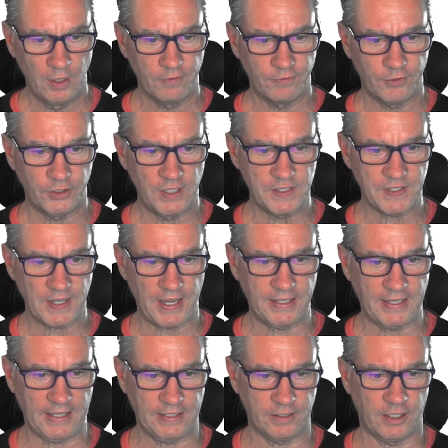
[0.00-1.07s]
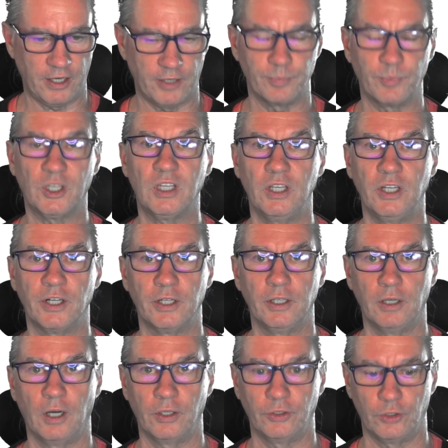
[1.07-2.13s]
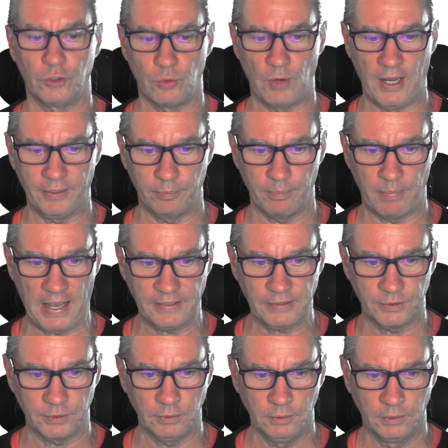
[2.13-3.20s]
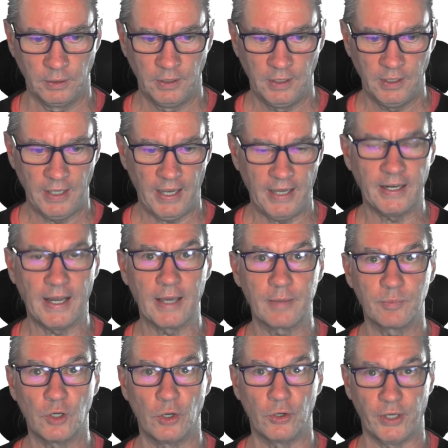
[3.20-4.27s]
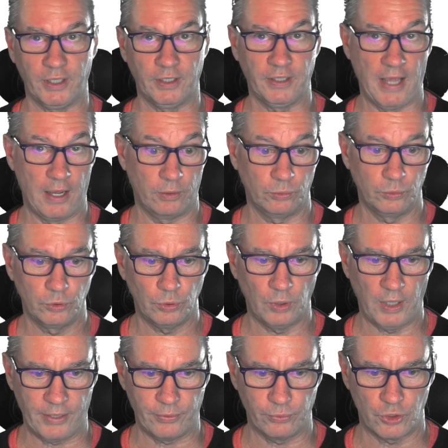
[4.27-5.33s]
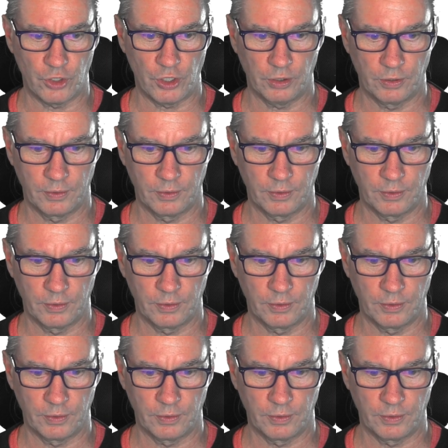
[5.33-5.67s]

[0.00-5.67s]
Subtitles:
For this, I can come here on the Run button, and I'm going now to launch.